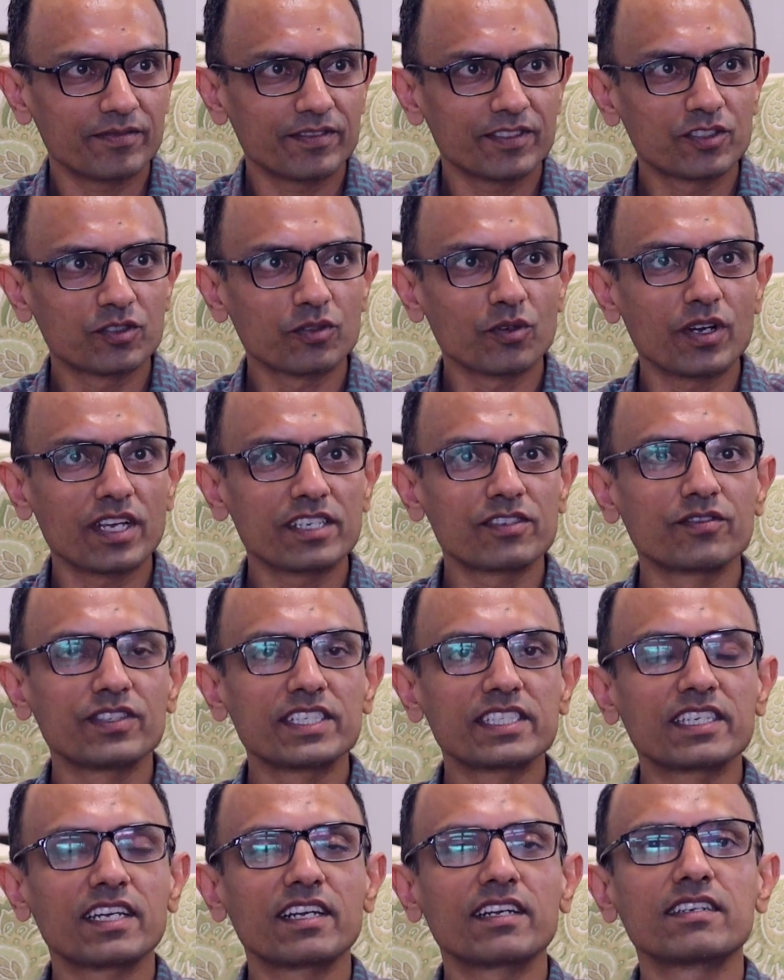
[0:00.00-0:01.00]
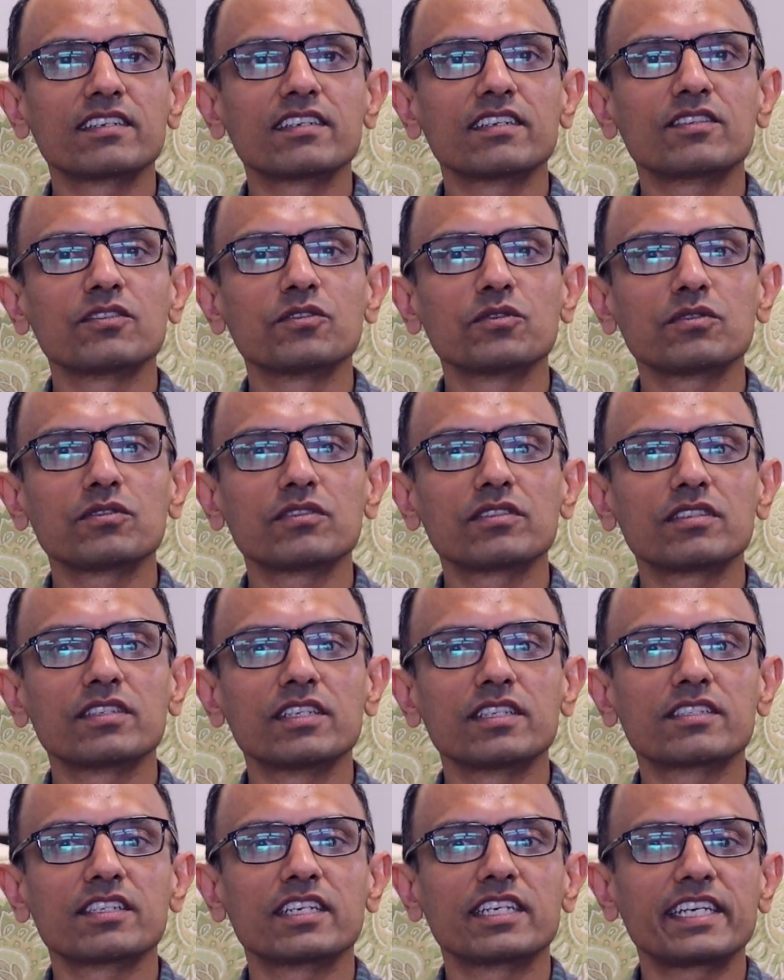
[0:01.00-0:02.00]
So as we said,
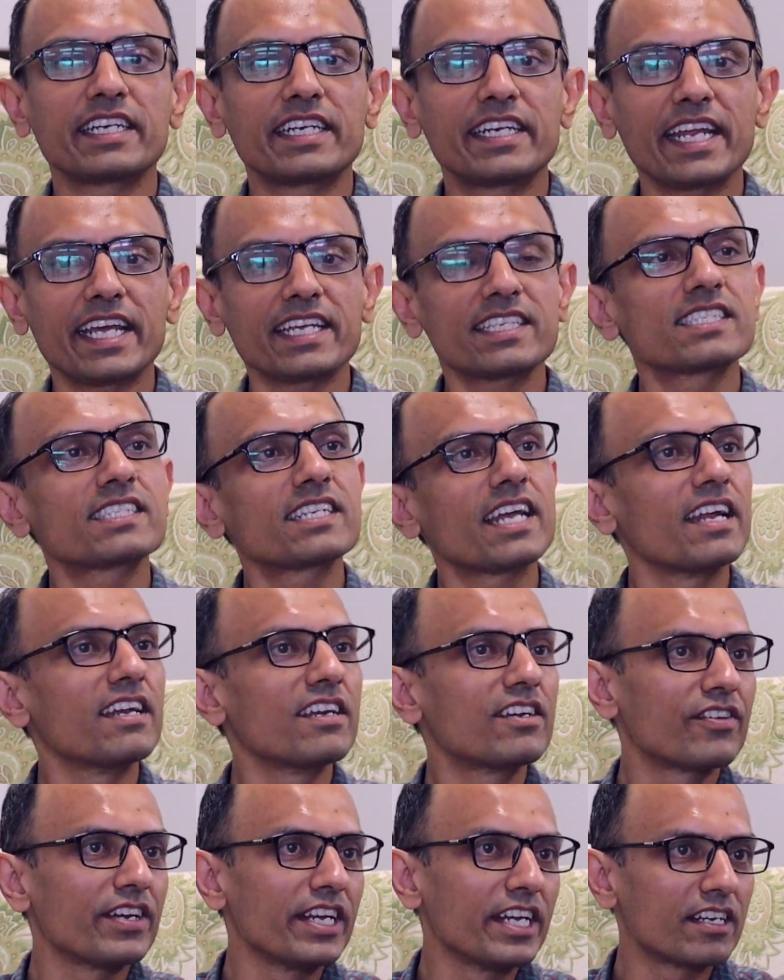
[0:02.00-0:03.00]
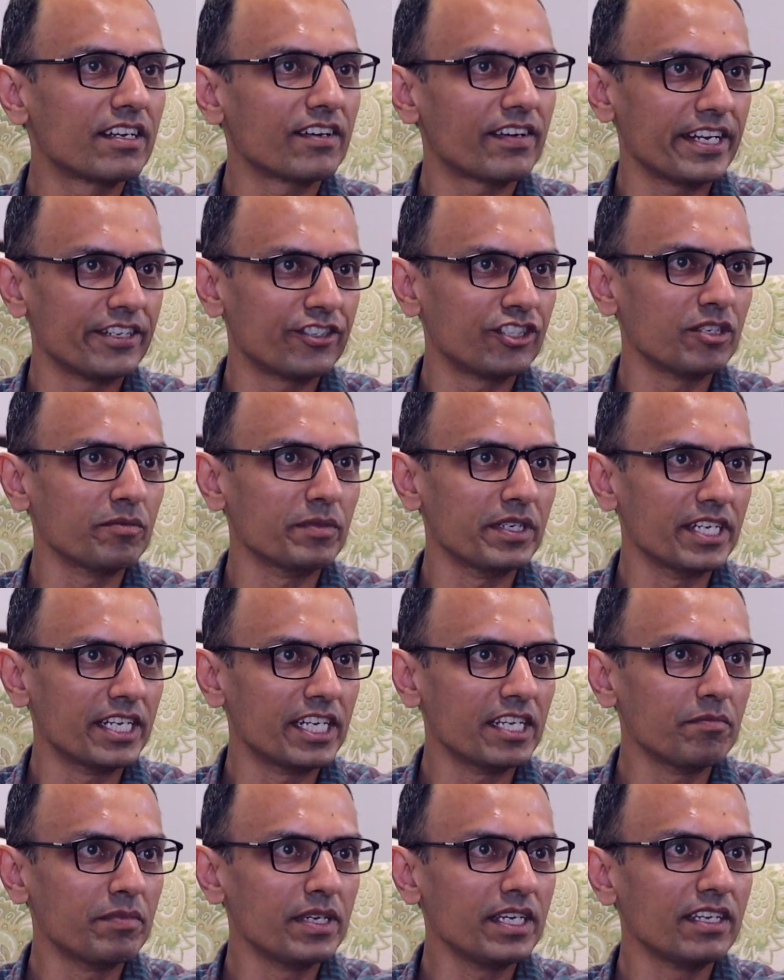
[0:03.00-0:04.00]
it's a test and treat regime in
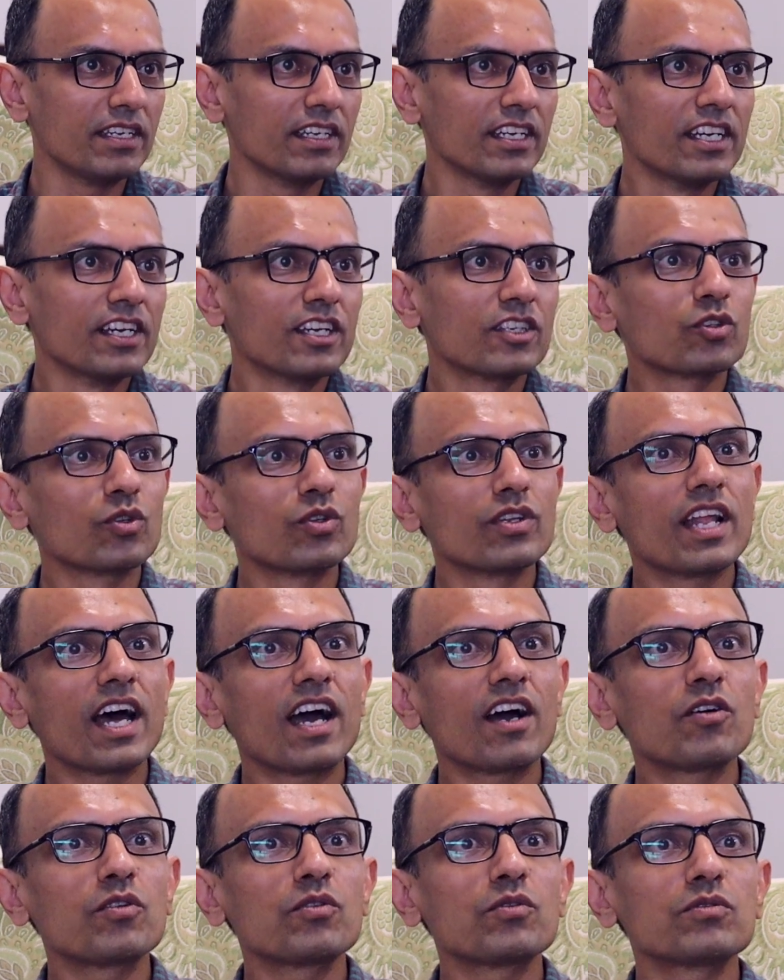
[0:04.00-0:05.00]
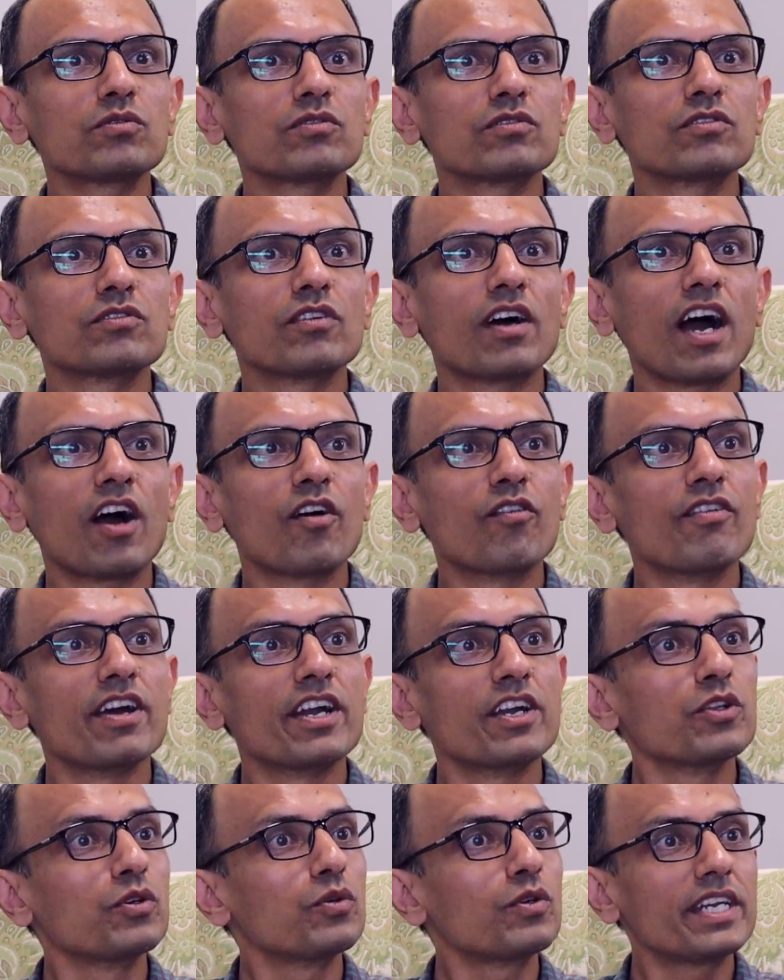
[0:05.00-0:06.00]
TB. So now,
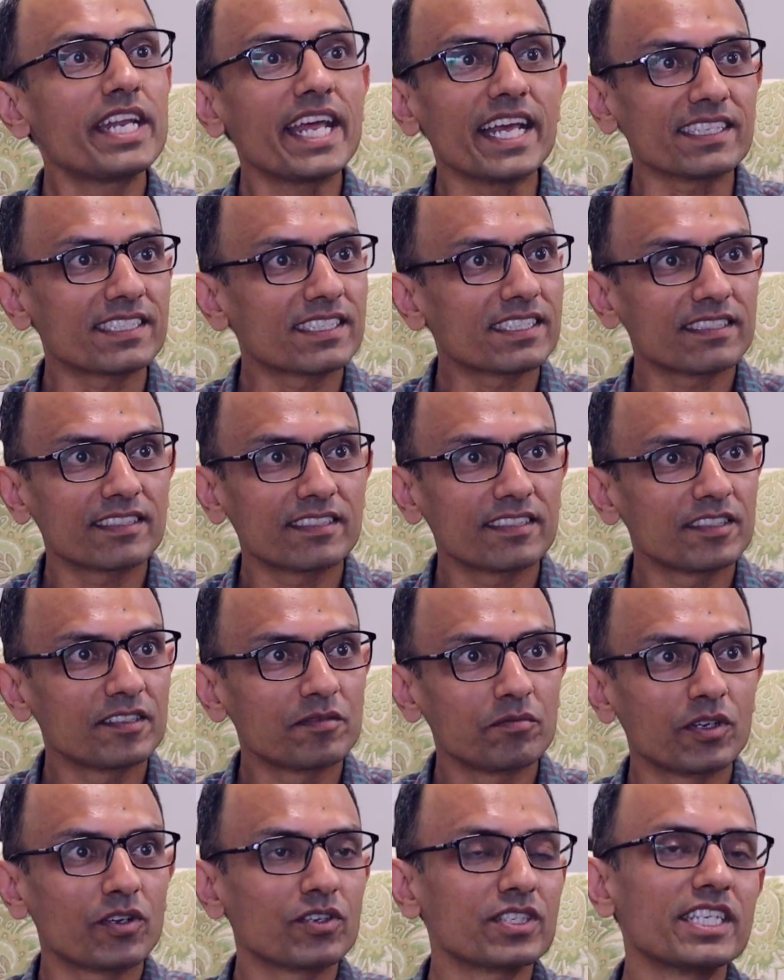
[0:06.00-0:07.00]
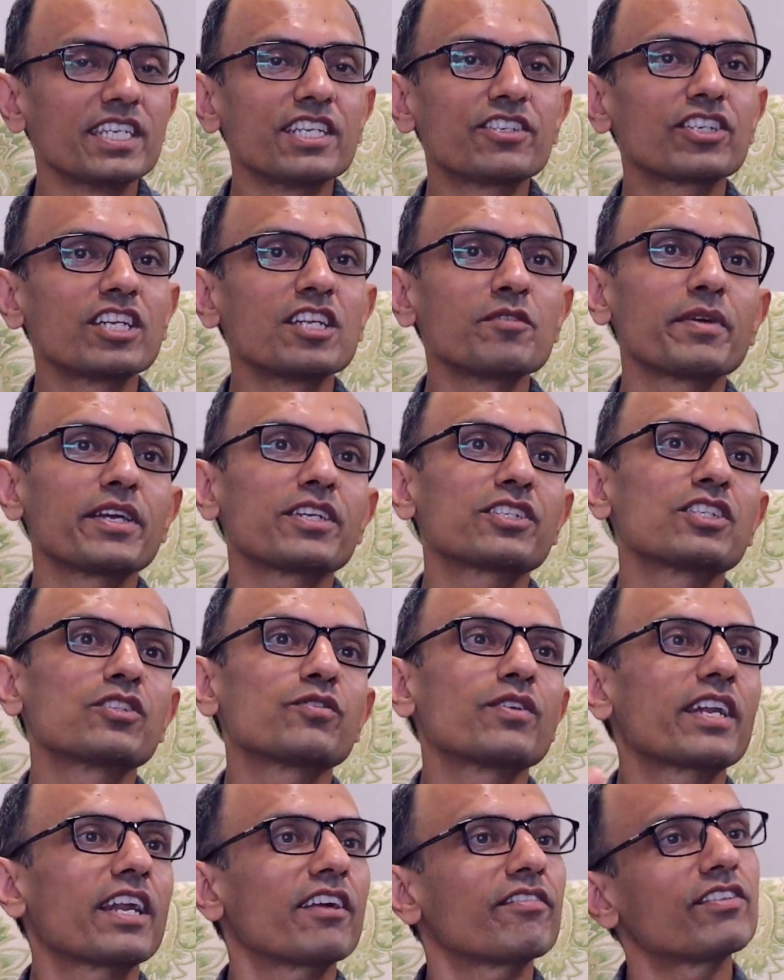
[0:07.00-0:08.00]
where do you test? Because initially patients
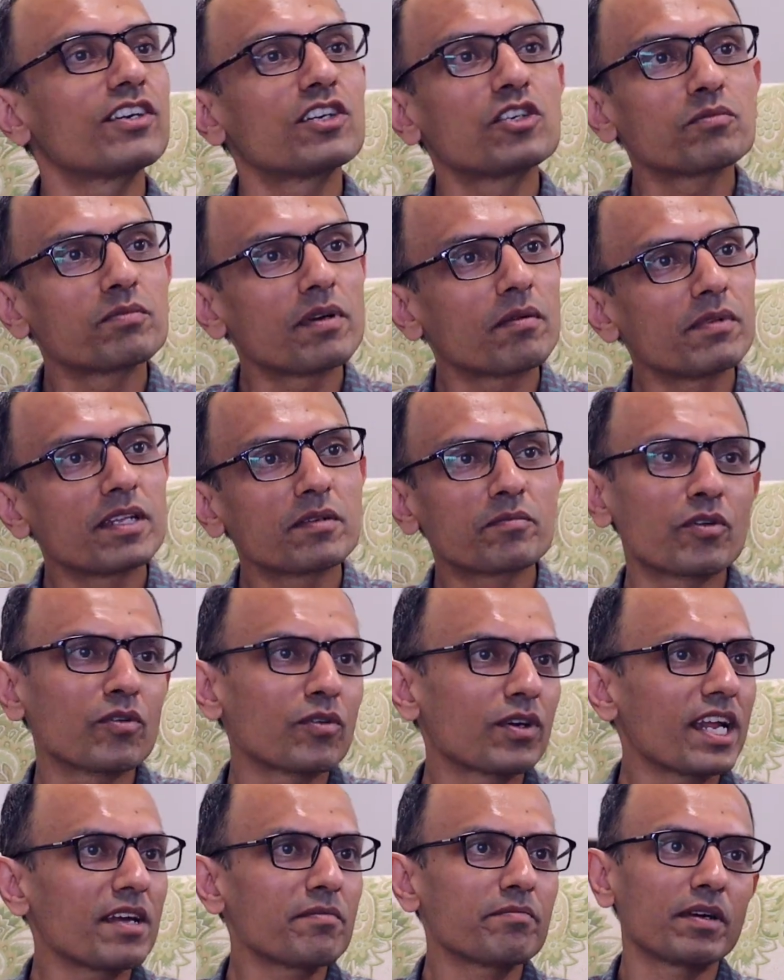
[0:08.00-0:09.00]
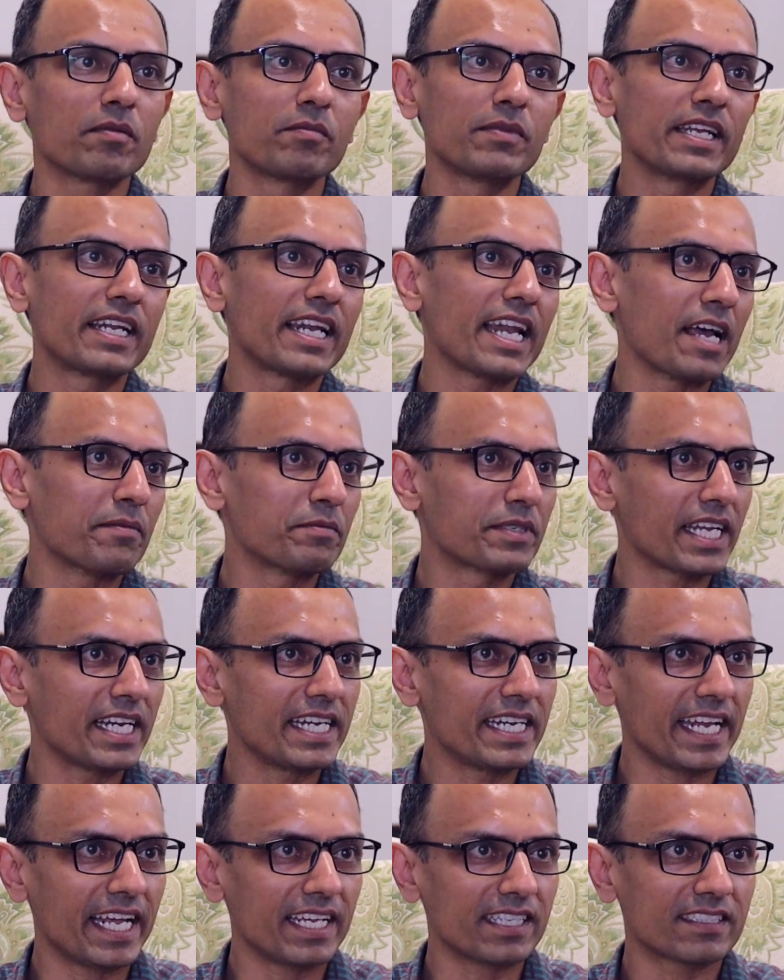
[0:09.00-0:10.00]
were referred to public program, public labs
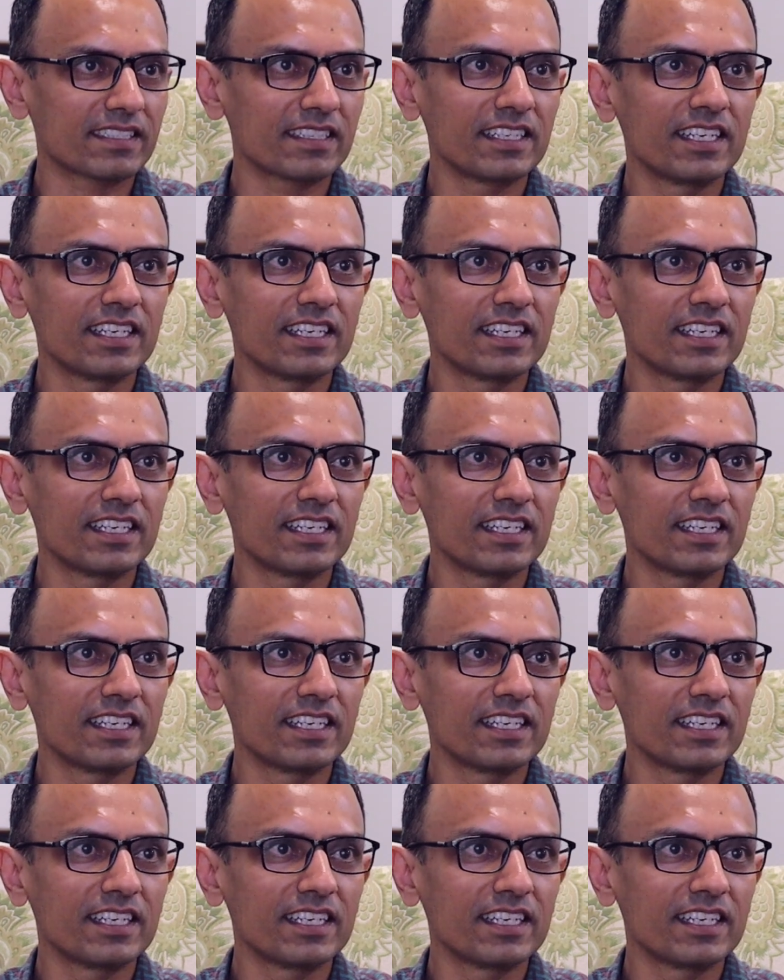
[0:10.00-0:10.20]
can test.